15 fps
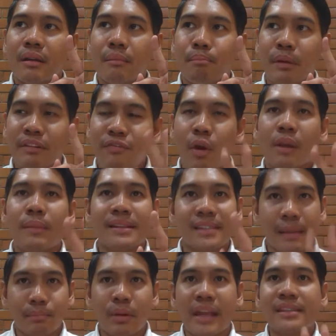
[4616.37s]
performance
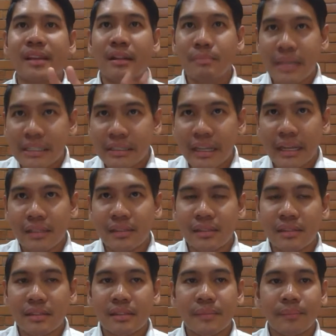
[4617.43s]
appraisal
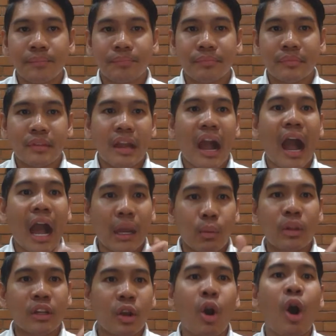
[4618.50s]
meetings, I
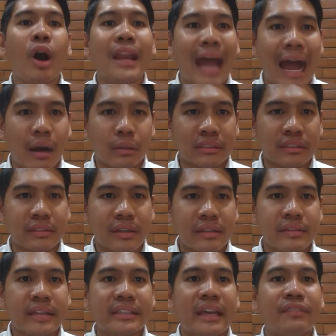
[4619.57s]
will call out
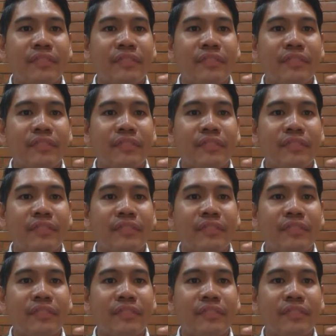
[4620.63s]
that if